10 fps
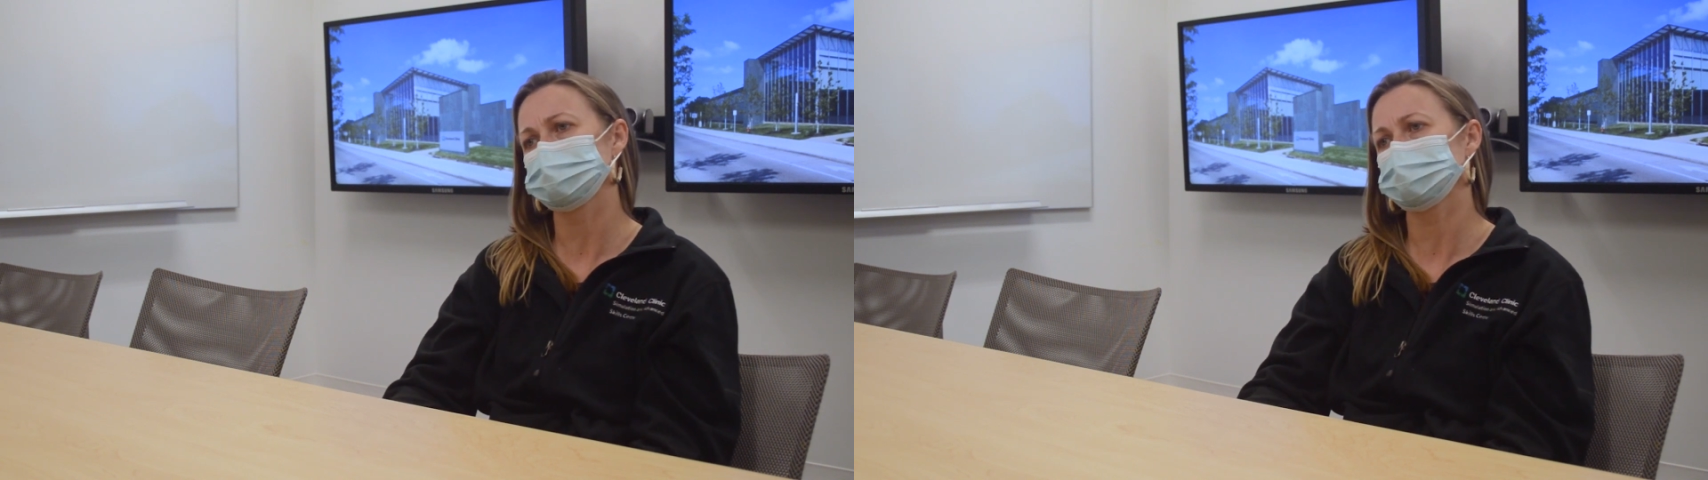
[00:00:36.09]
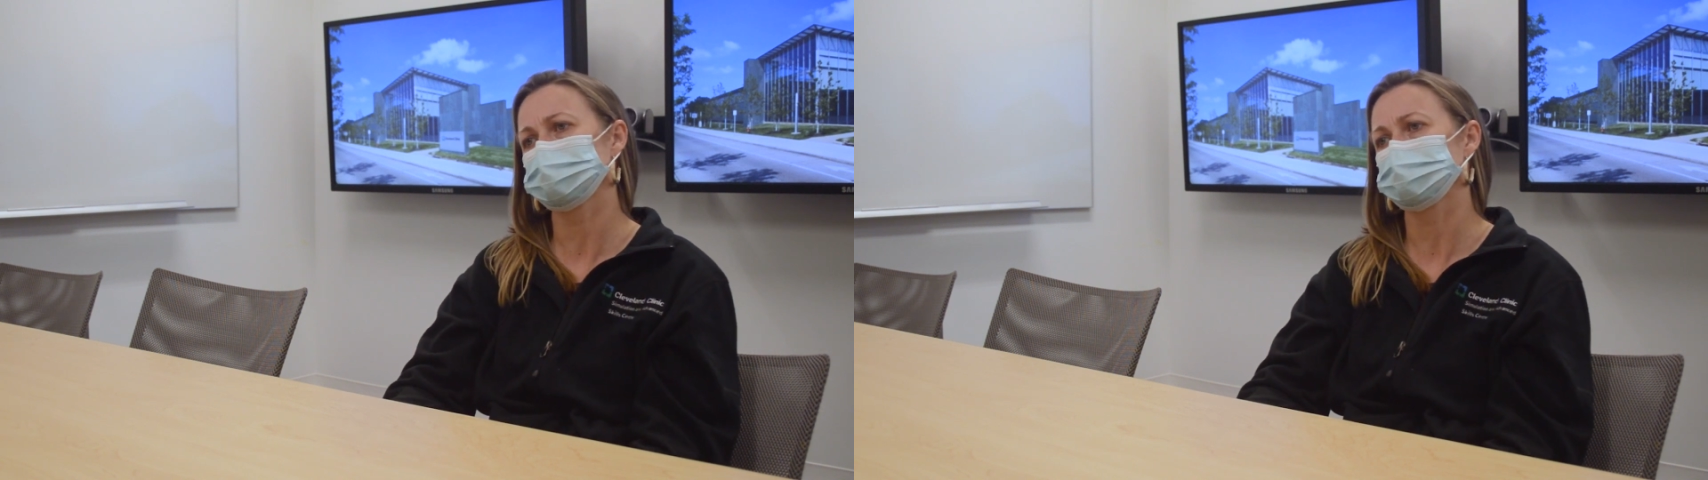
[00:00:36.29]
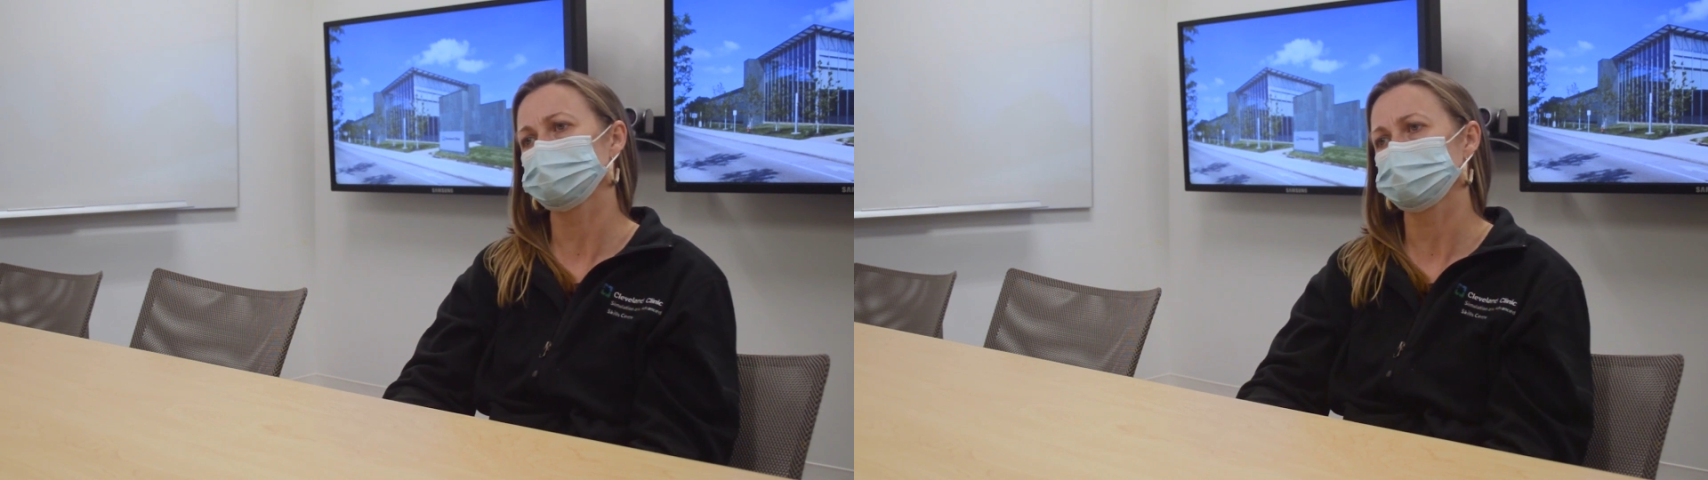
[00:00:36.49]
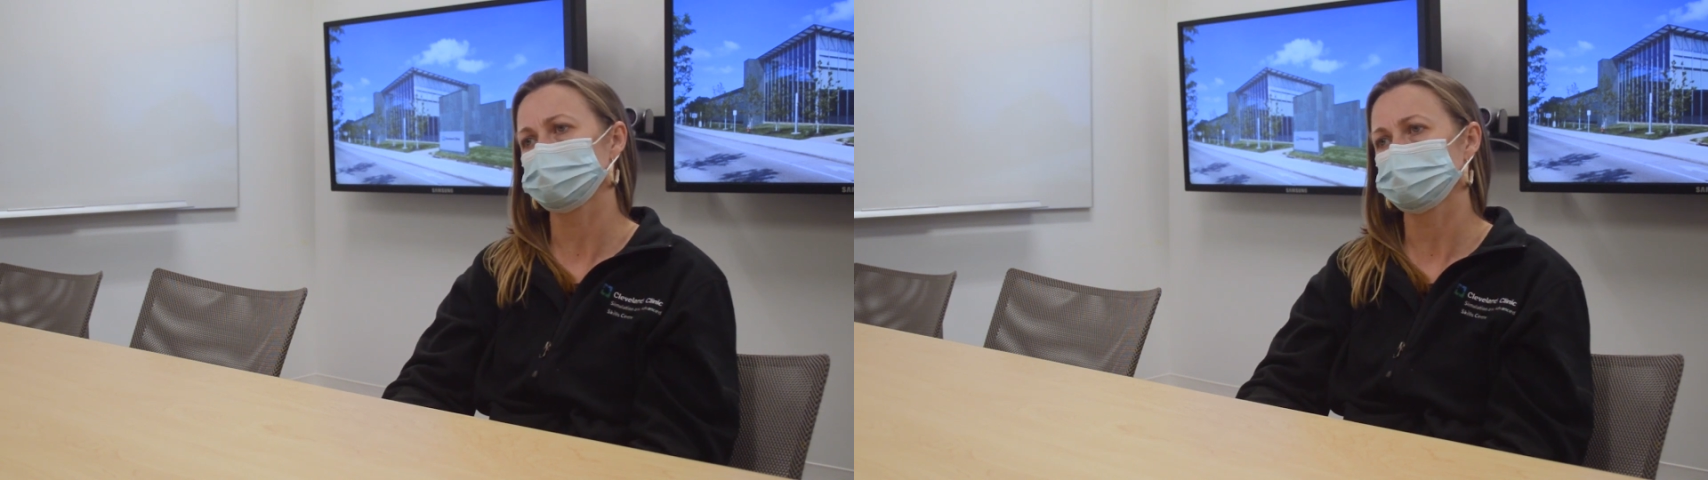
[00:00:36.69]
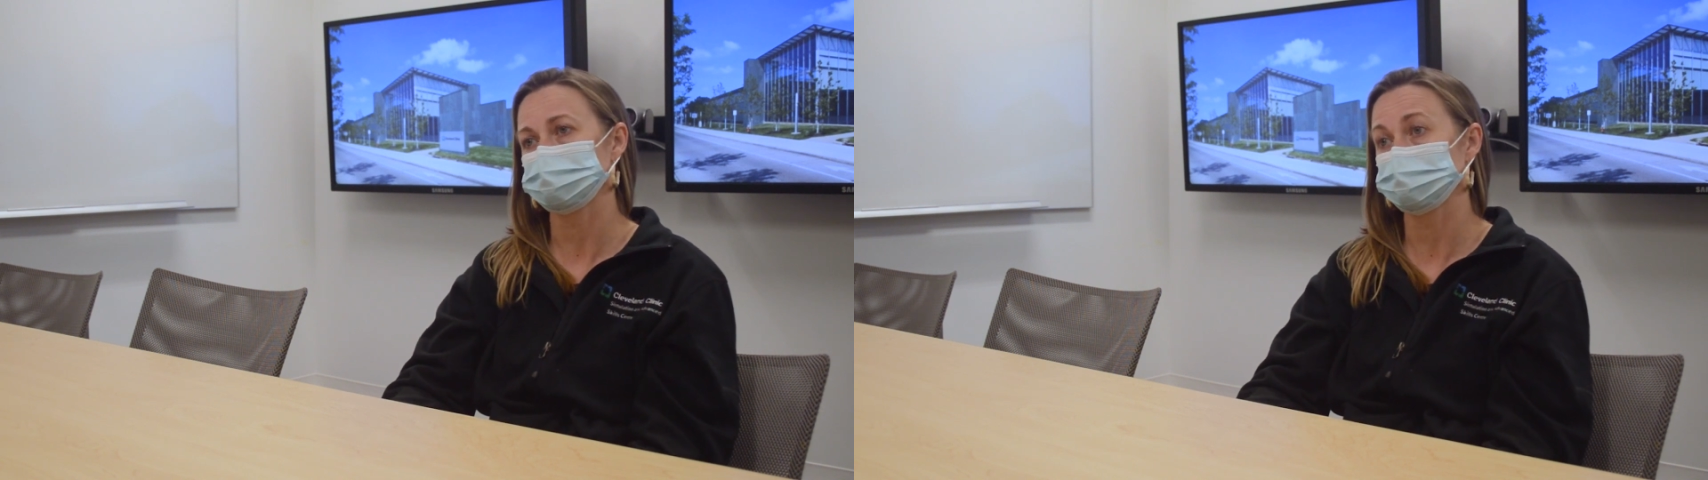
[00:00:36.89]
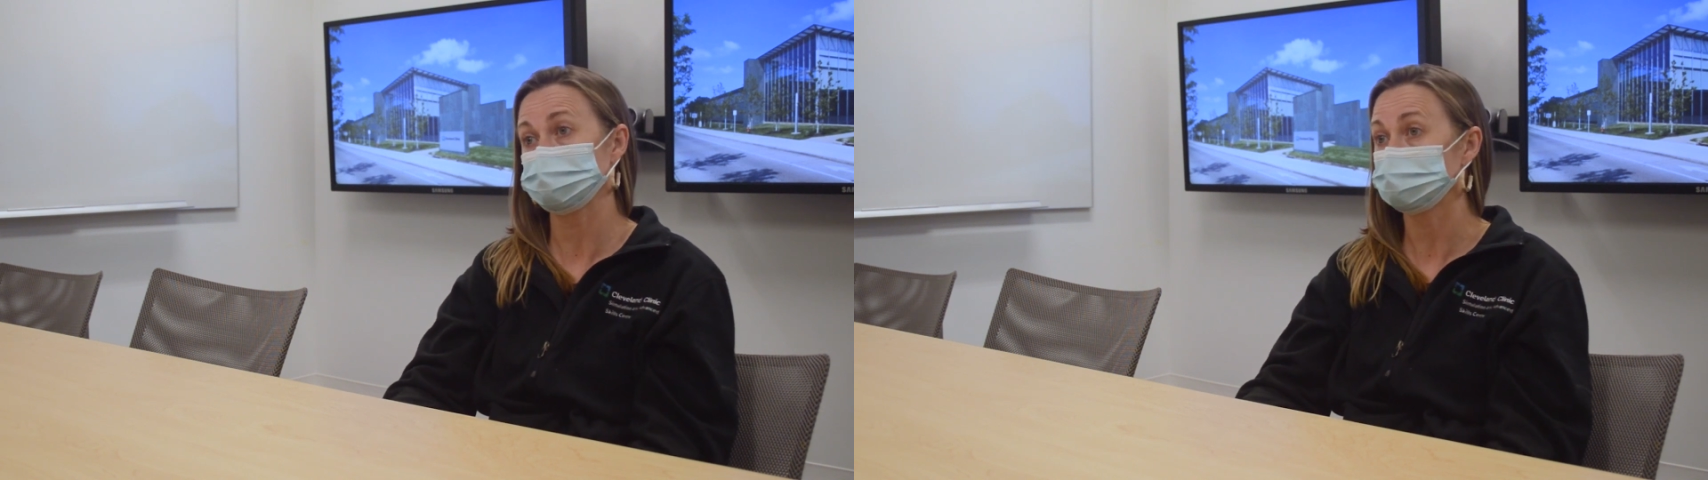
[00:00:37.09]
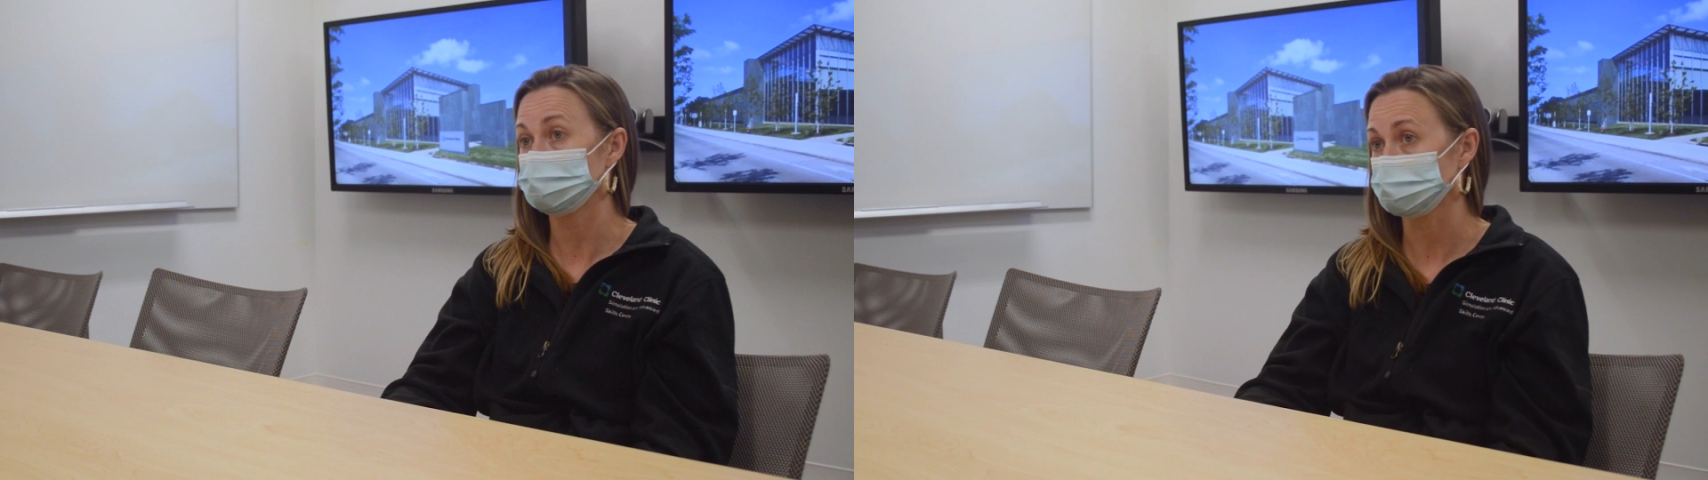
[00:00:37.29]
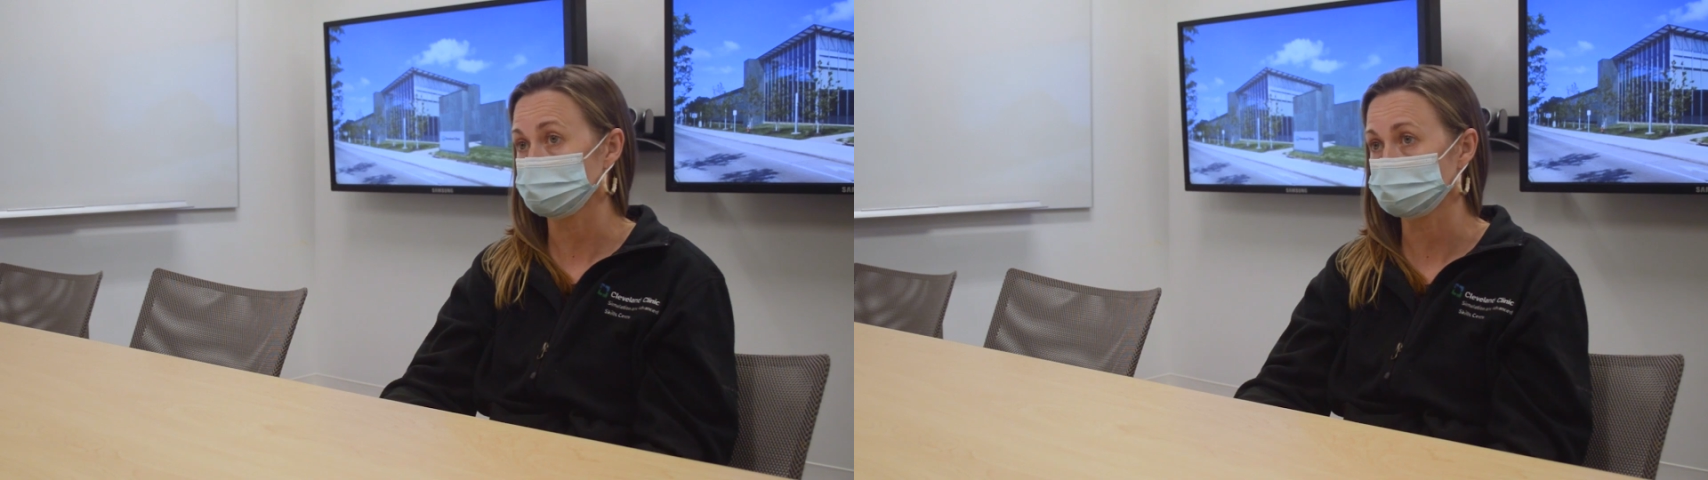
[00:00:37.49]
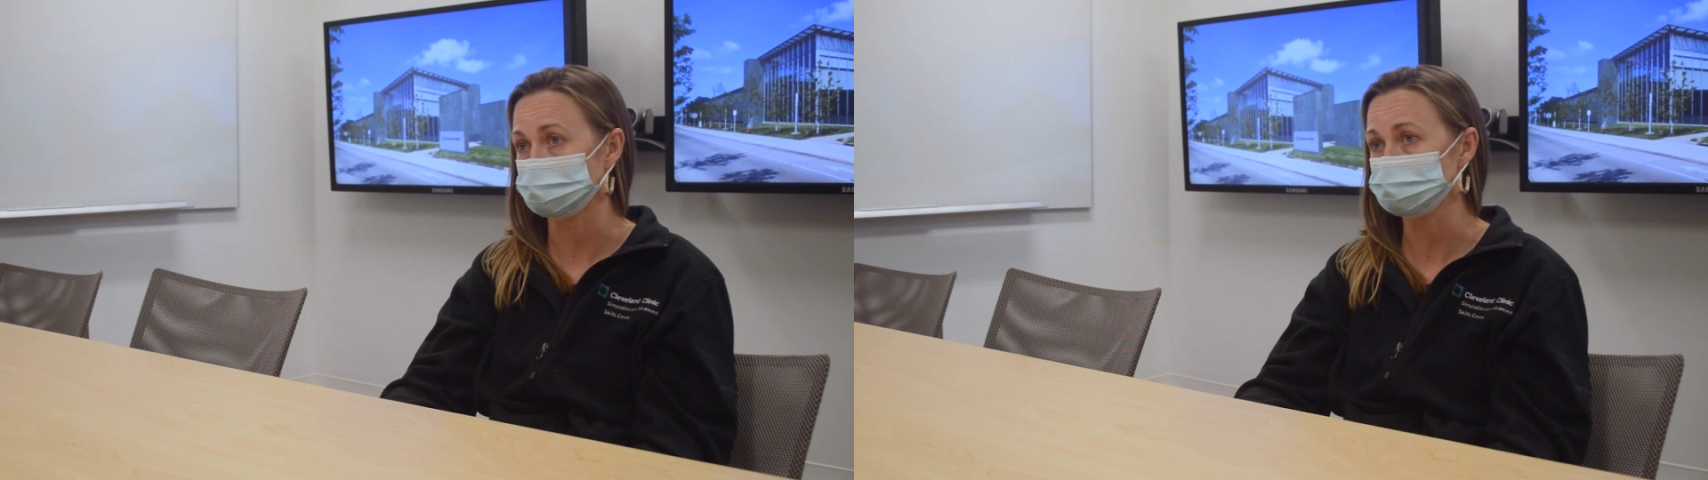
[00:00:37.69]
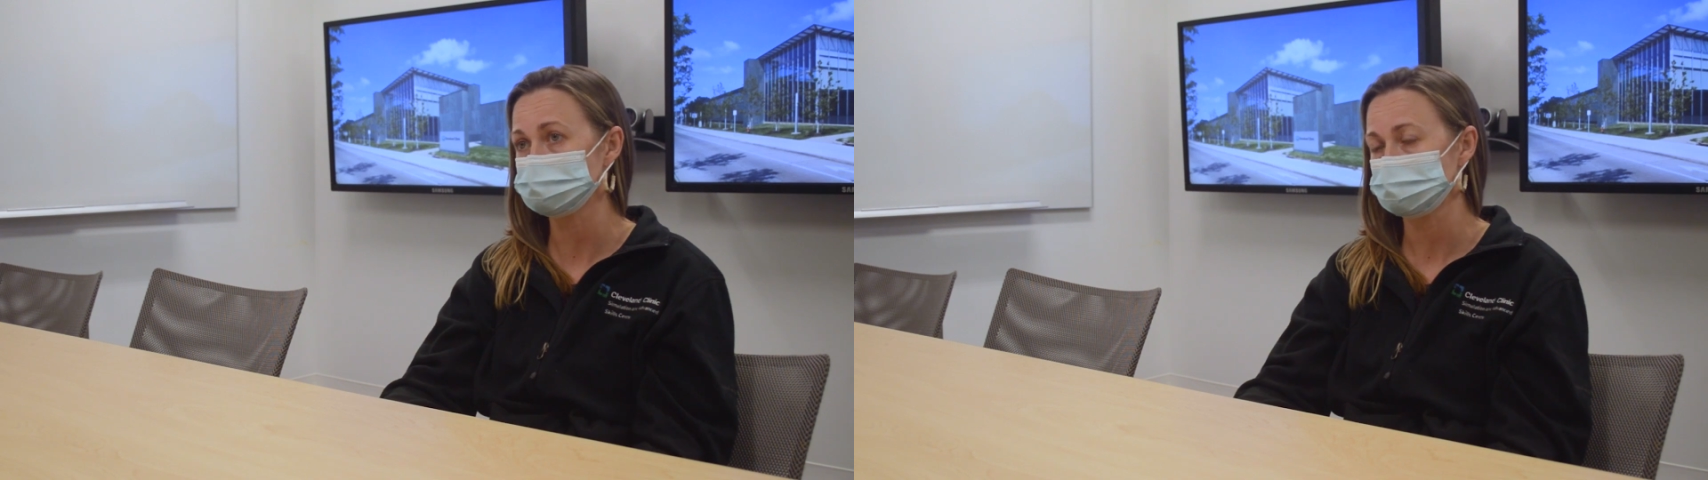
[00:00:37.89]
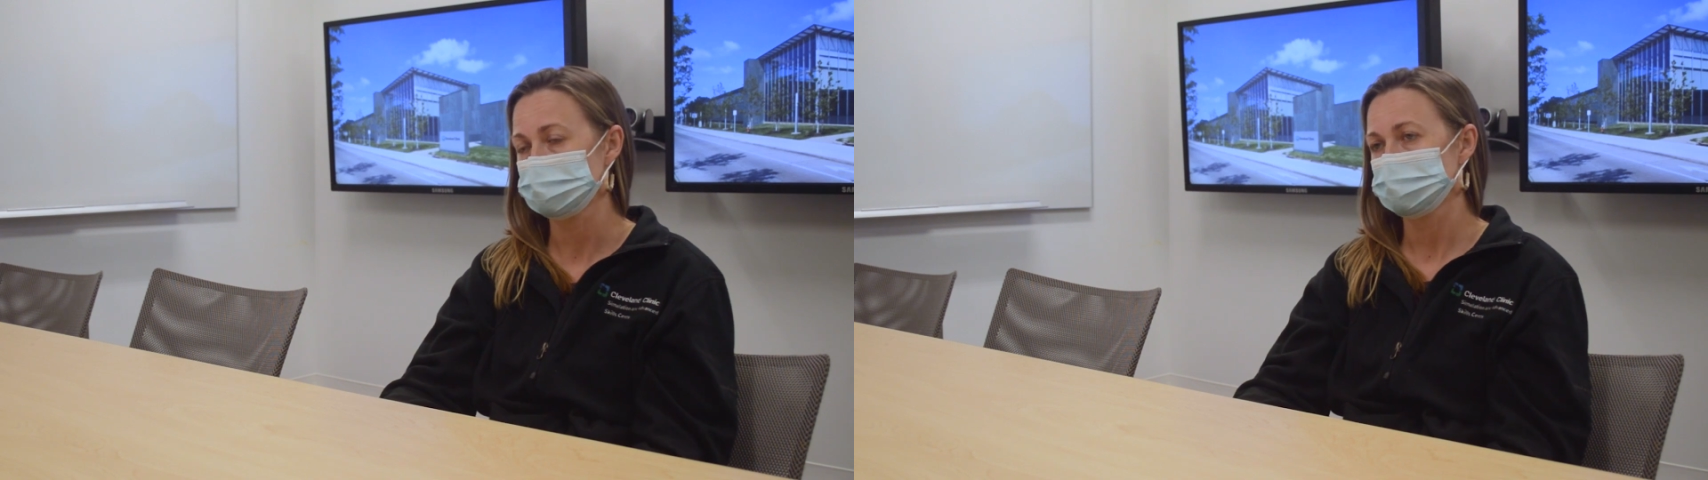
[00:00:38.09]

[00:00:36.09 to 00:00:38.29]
they are beginning their careers.